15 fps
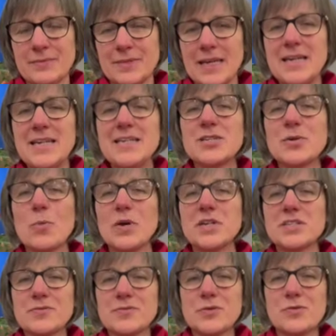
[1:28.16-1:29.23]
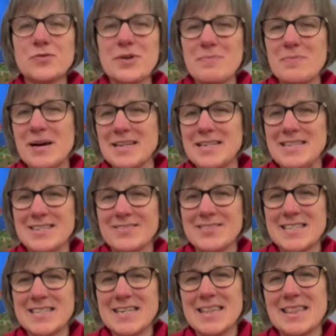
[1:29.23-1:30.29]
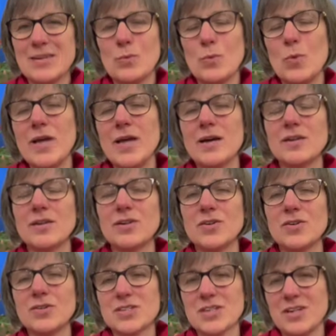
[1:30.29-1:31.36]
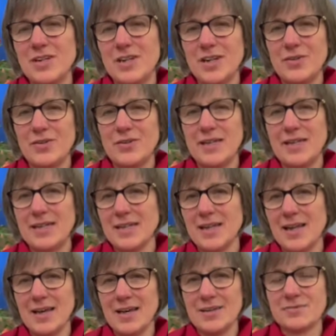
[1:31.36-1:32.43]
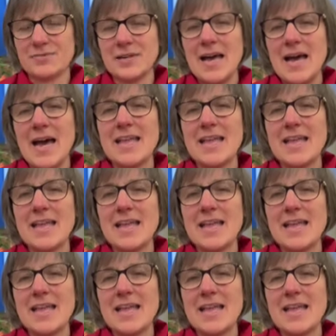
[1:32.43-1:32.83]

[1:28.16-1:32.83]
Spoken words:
It is a wonderful reminder, isn't it, that we are not alone in life.